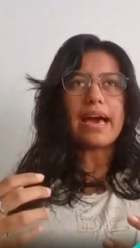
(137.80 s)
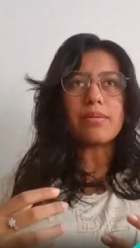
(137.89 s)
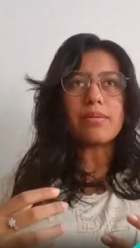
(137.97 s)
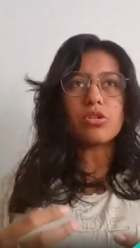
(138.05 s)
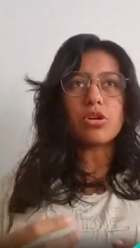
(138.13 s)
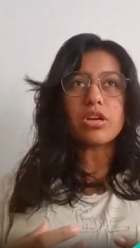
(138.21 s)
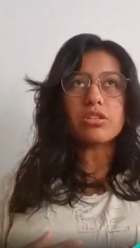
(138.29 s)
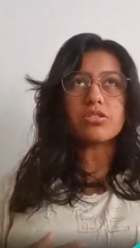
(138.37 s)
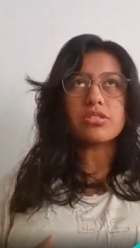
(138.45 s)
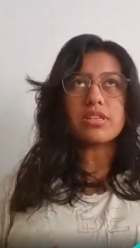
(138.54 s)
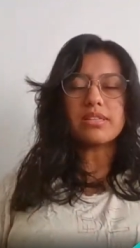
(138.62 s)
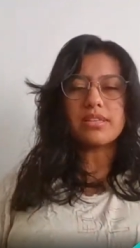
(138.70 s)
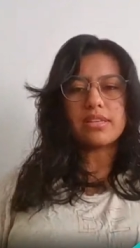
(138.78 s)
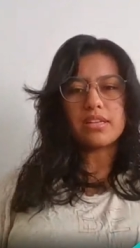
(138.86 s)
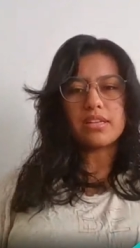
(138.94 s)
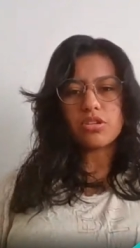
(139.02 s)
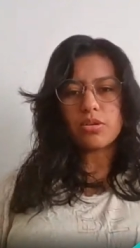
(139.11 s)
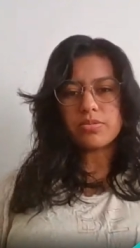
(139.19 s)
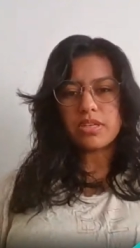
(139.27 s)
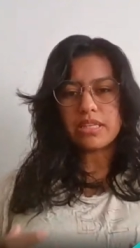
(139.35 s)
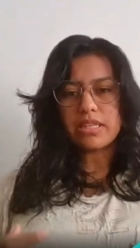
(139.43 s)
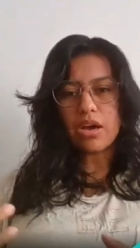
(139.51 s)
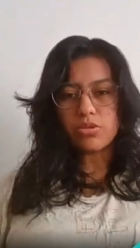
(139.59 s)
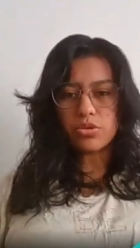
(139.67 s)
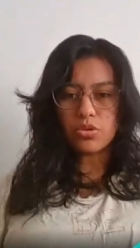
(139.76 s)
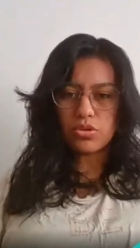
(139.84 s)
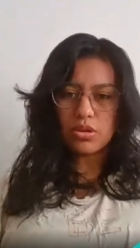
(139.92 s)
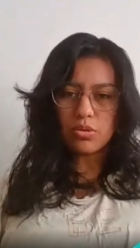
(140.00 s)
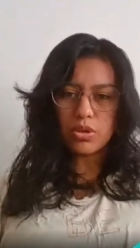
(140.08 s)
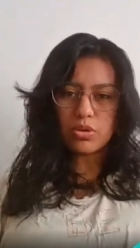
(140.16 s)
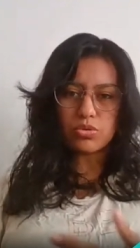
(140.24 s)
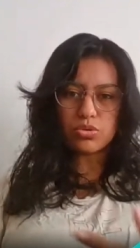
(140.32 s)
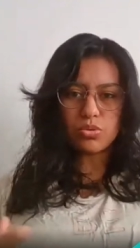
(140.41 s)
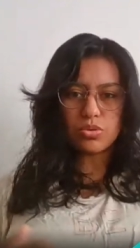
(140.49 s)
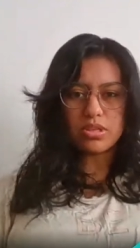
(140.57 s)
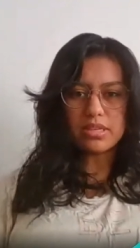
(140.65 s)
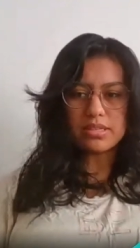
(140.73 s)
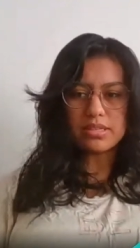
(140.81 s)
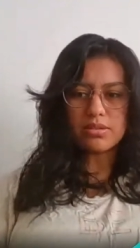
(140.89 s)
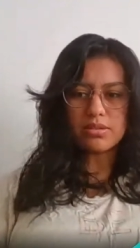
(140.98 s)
I am not understanding this subject. How do you think we could do this?